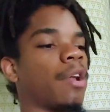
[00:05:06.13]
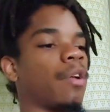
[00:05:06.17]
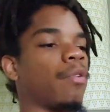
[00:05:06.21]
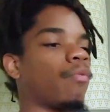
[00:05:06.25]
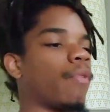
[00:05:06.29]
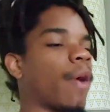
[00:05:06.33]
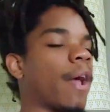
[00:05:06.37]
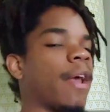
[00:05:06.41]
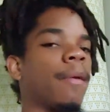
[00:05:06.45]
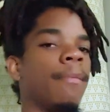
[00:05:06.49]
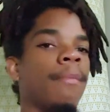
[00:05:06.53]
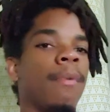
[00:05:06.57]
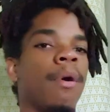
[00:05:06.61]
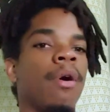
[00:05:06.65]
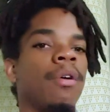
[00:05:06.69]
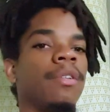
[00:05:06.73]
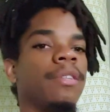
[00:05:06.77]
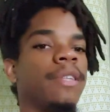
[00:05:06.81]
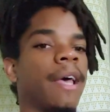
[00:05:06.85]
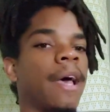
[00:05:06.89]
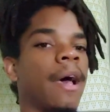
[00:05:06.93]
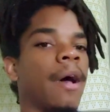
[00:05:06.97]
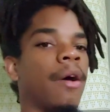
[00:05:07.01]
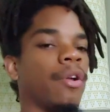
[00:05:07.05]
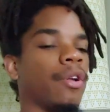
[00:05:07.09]
to write them all
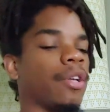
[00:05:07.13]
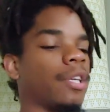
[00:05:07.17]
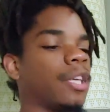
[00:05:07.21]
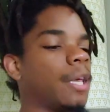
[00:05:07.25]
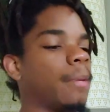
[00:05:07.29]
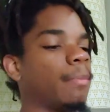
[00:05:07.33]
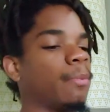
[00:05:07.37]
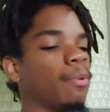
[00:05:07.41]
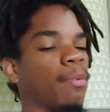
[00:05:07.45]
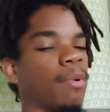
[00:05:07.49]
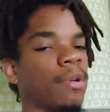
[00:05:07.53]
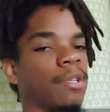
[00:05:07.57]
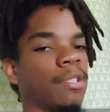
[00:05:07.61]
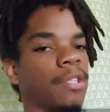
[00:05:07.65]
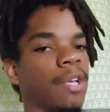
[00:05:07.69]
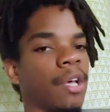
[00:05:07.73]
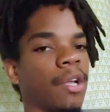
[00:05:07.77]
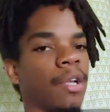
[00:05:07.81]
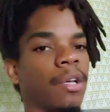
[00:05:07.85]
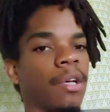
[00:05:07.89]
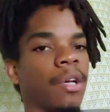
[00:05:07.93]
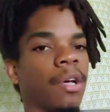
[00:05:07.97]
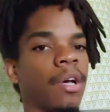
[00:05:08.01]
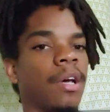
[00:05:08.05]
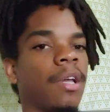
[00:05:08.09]
down or keep the ones that
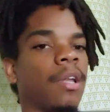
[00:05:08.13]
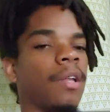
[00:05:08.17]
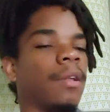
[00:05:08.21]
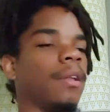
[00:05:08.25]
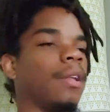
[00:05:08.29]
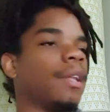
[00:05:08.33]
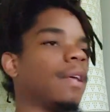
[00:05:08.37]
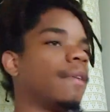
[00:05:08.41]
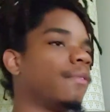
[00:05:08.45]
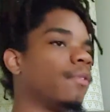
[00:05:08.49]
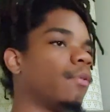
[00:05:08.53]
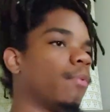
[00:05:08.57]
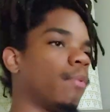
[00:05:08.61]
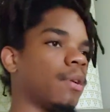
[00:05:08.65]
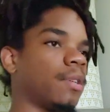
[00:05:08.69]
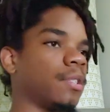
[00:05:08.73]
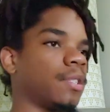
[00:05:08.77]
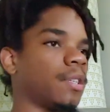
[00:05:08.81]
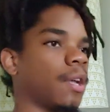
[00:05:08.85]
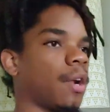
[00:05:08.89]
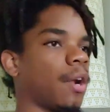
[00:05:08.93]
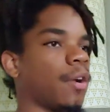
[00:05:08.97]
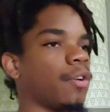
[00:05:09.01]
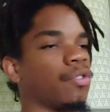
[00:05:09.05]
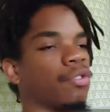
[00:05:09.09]
are good and leave the ones
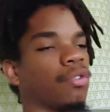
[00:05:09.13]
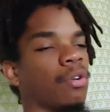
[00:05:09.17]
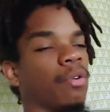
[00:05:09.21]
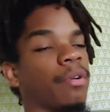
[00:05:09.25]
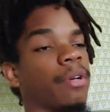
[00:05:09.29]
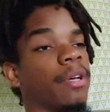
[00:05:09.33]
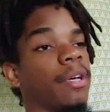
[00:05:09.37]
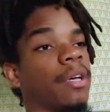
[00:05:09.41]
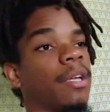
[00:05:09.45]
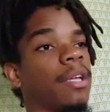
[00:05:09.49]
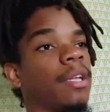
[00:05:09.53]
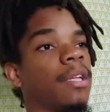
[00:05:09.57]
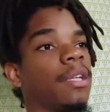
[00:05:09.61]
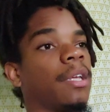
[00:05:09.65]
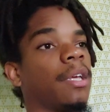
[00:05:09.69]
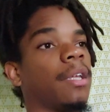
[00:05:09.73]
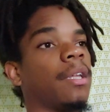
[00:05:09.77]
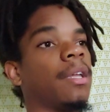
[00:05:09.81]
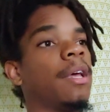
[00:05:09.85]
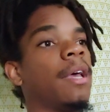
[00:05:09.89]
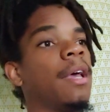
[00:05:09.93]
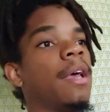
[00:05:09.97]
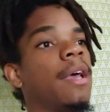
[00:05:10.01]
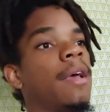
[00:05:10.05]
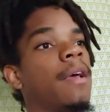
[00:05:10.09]
that aren't so good. And then